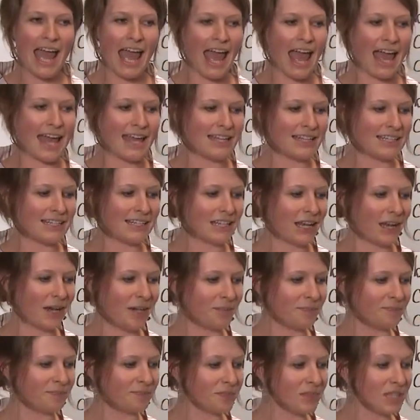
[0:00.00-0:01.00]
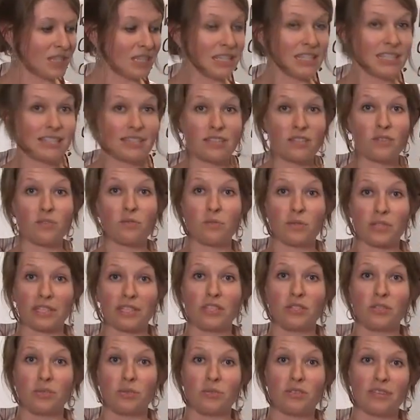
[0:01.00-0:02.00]
And this is a
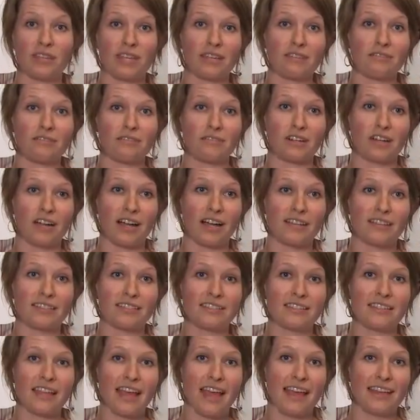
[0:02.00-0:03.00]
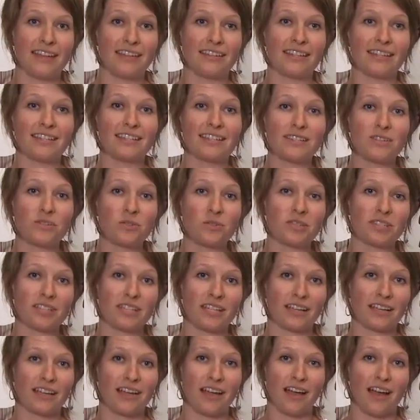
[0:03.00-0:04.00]
really new thing for us. And it's
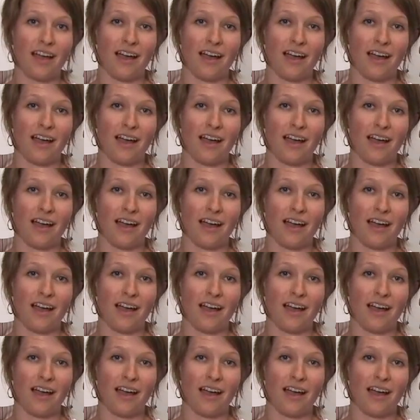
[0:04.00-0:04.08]
interesting,